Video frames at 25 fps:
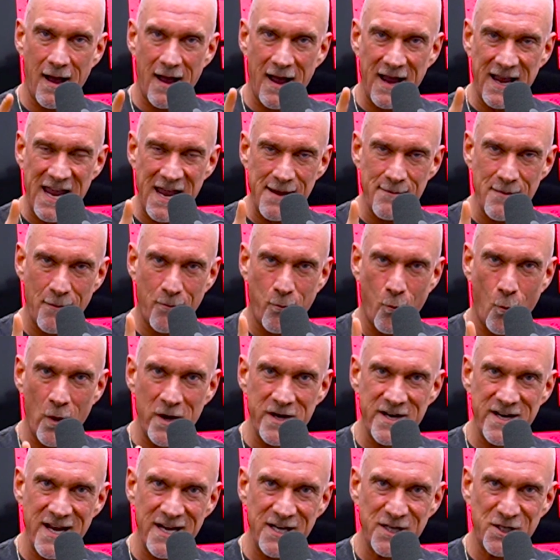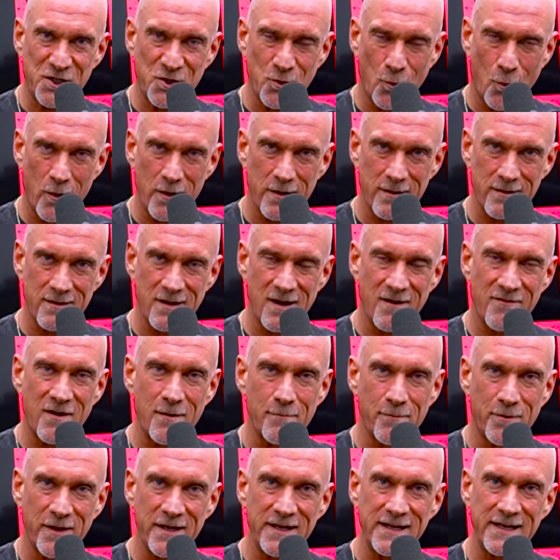I came up one day short of
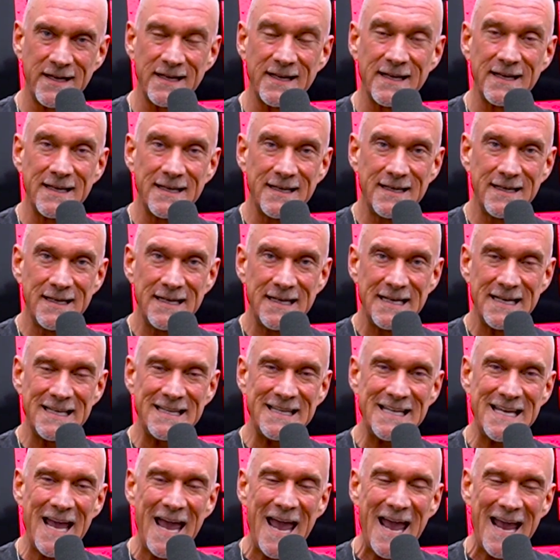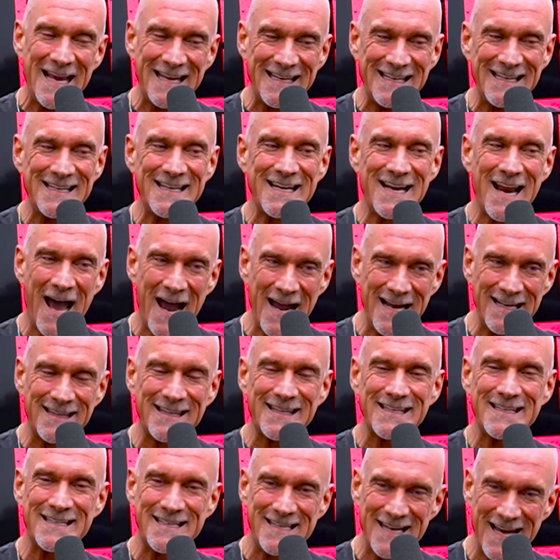completing. In the
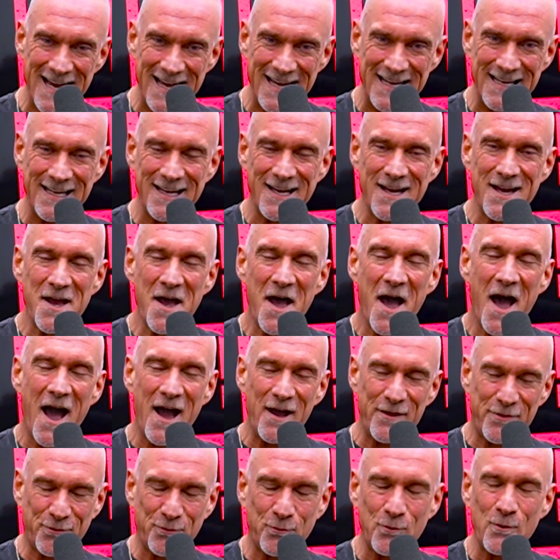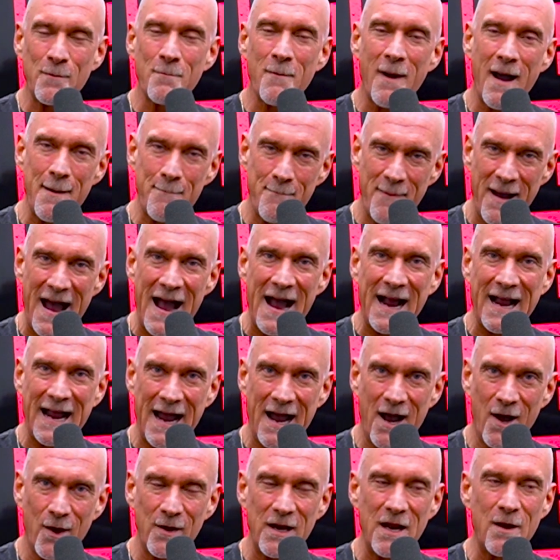89th day, I threw my back
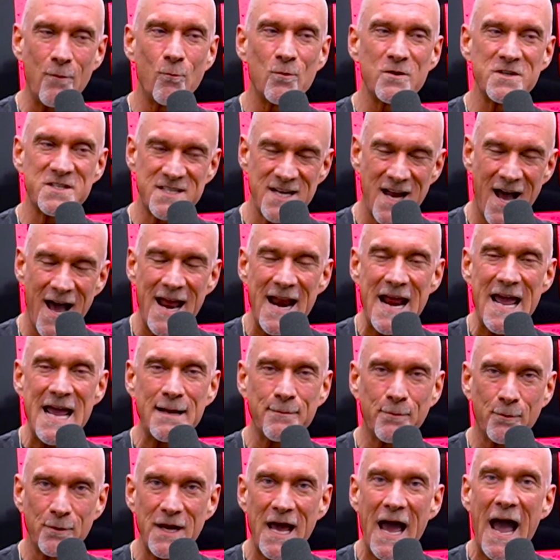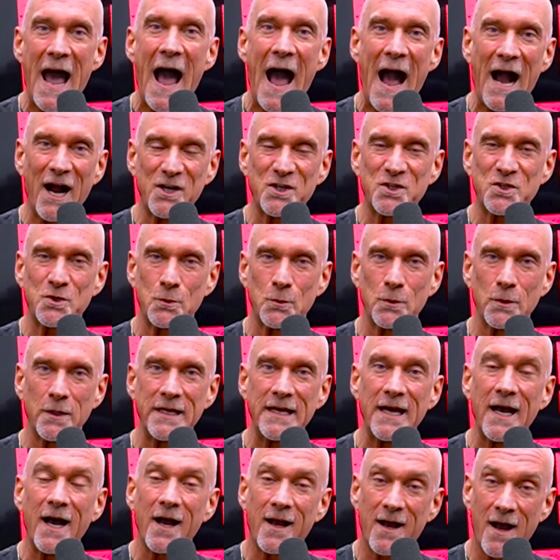out and was not able to
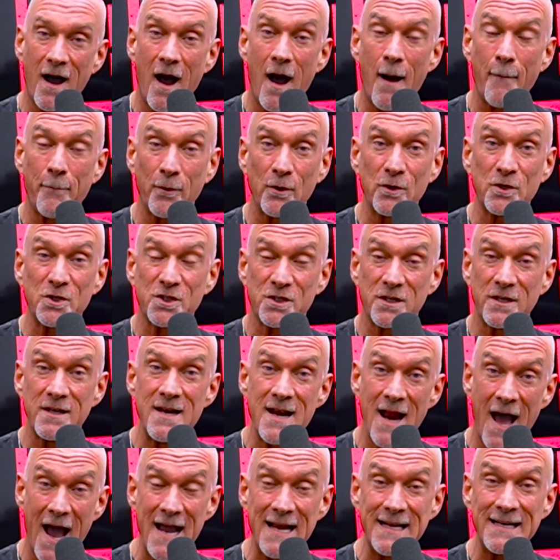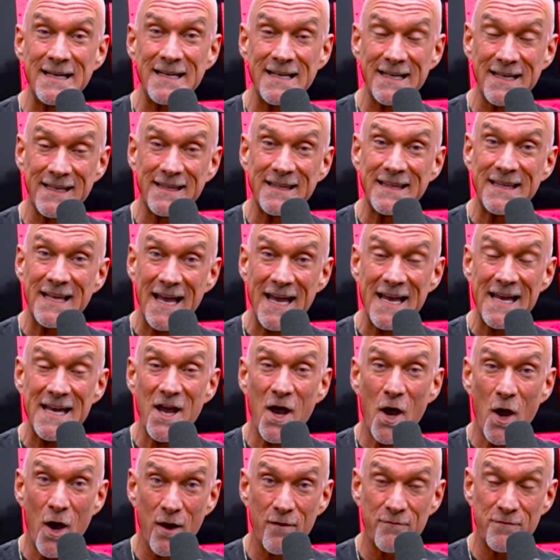actually accomplish the 90th day
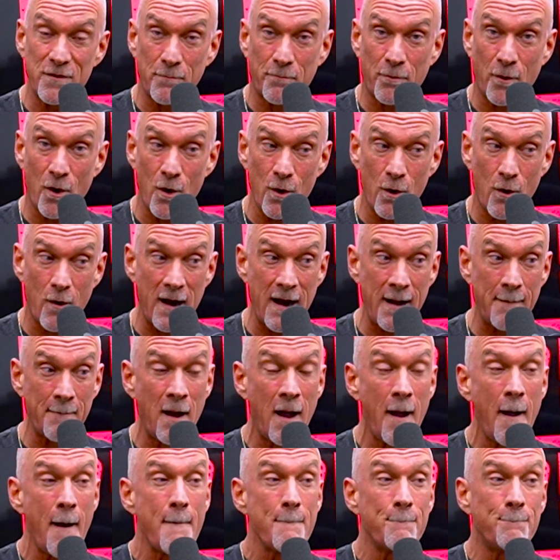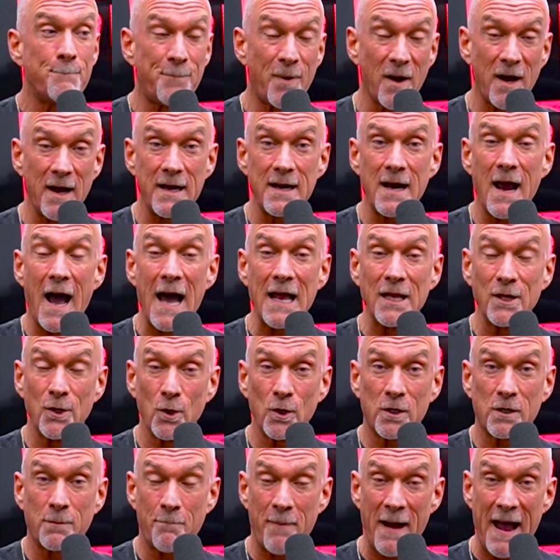of the program. But I
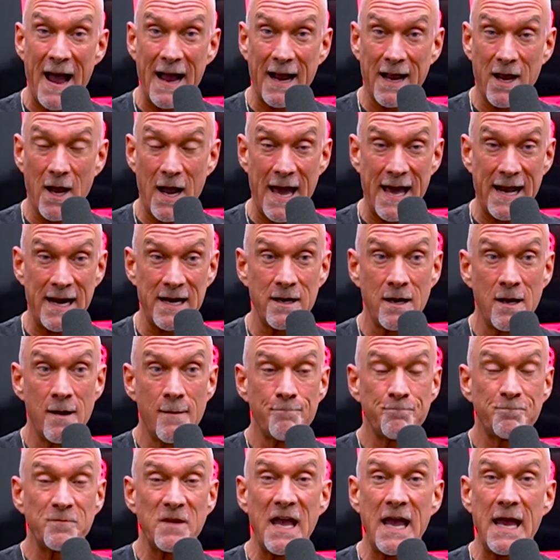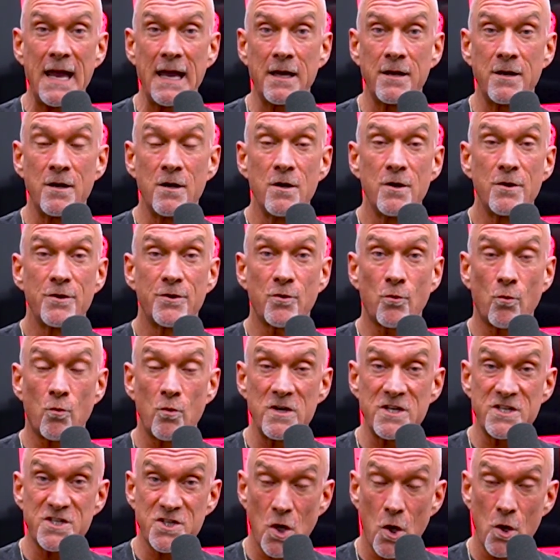looked back at it and the
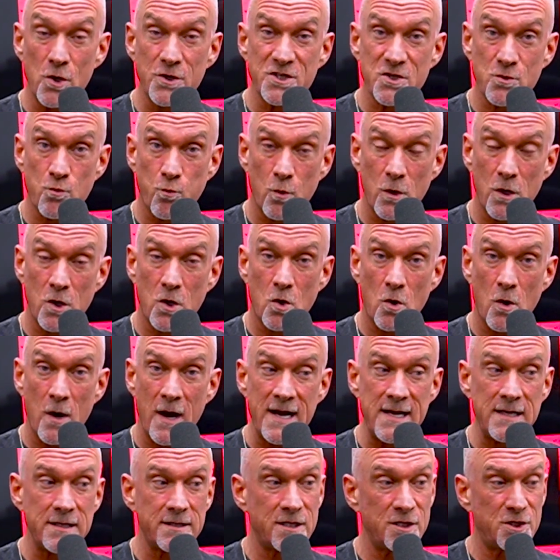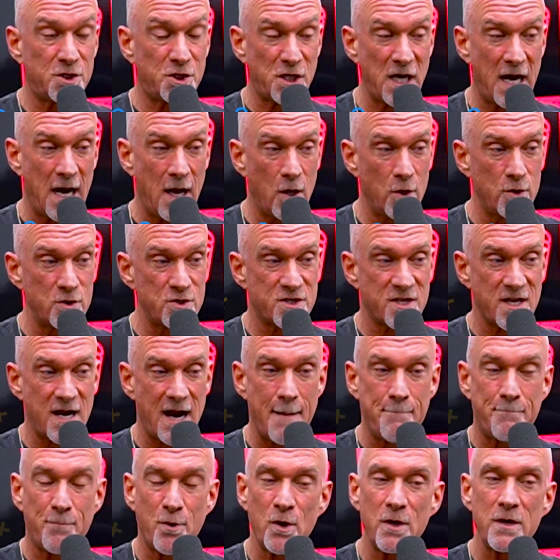results were great. The challenge that
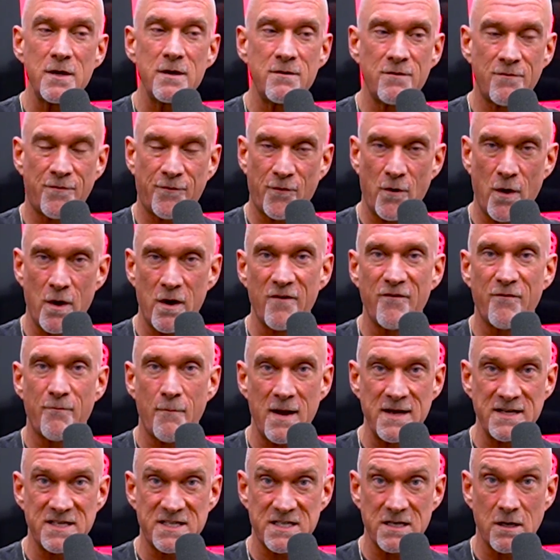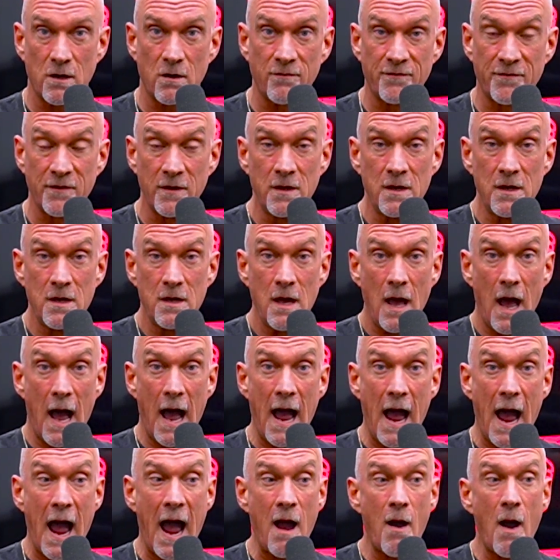I put in front of myself
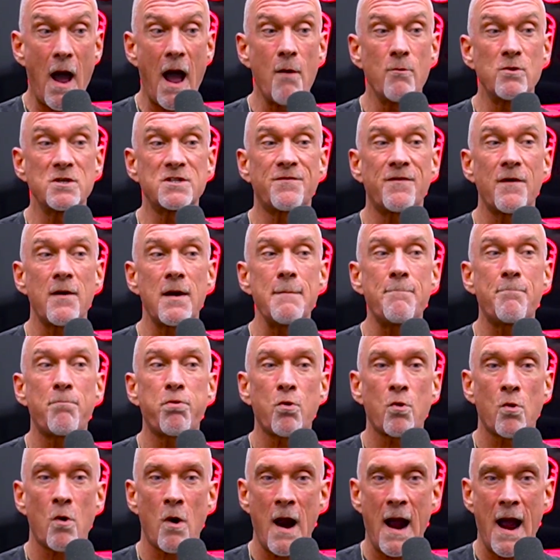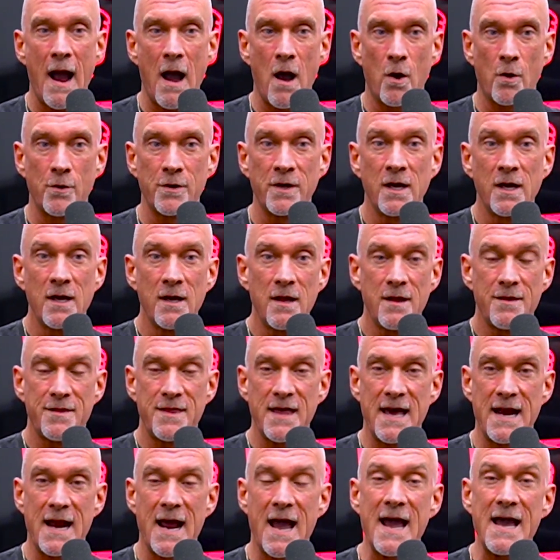I, I, was very proud
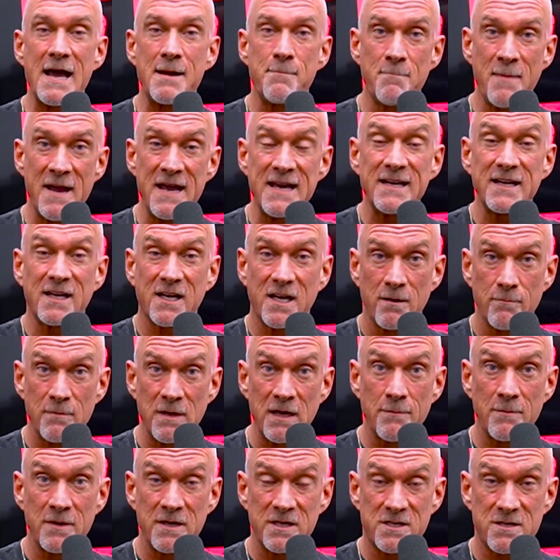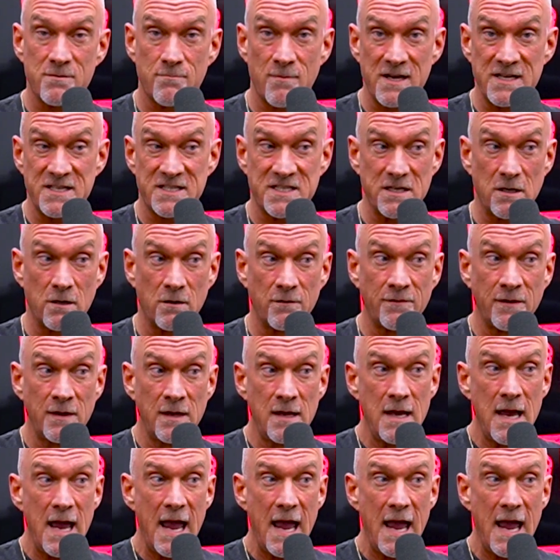that I had made a commitment to myself.